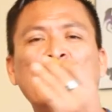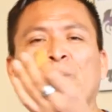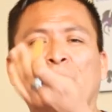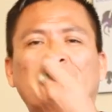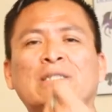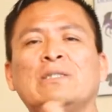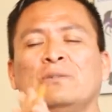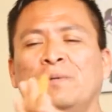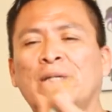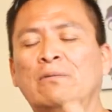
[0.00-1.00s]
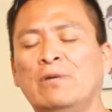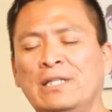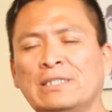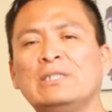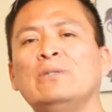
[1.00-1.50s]
But what it's
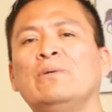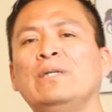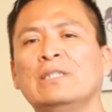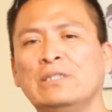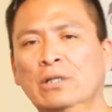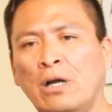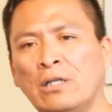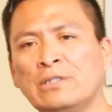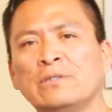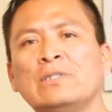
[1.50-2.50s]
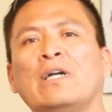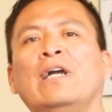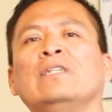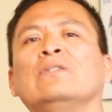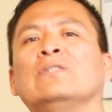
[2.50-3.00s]
doing is you're also
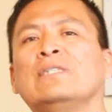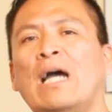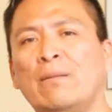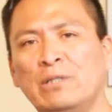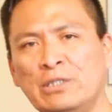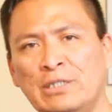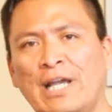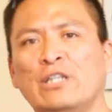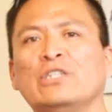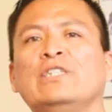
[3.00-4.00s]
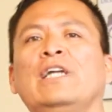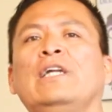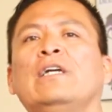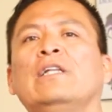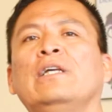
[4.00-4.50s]
starting to establish
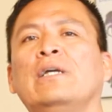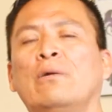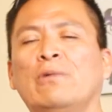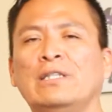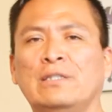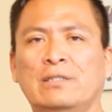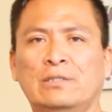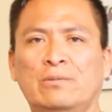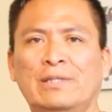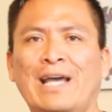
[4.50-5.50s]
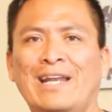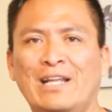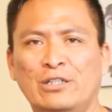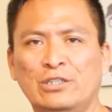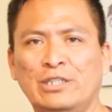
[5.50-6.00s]
energetically a resonance with that
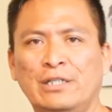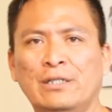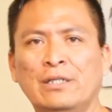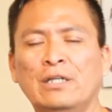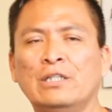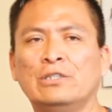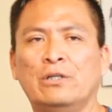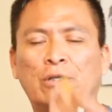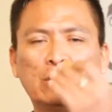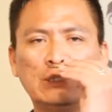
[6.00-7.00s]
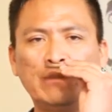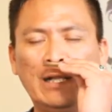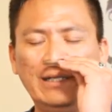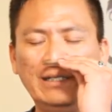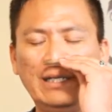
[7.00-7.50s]
energy. So you're
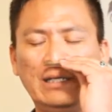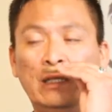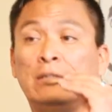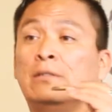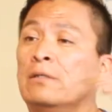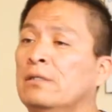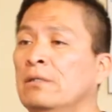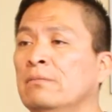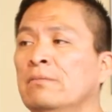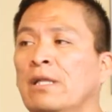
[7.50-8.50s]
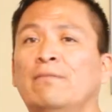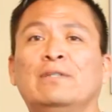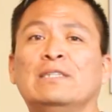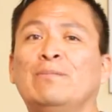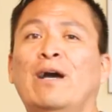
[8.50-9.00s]
smelling it, and you're going to love
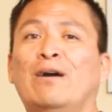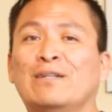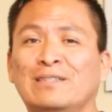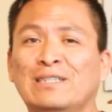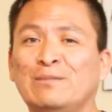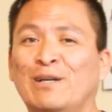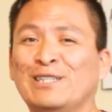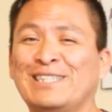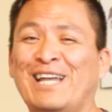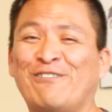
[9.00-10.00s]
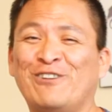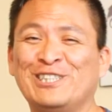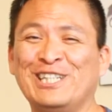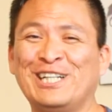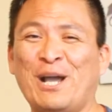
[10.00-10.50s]
the smell because it smells like
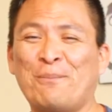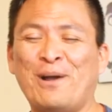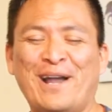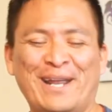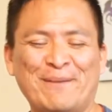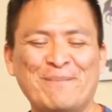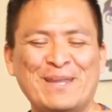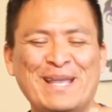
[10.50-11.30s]
freshly cut pine.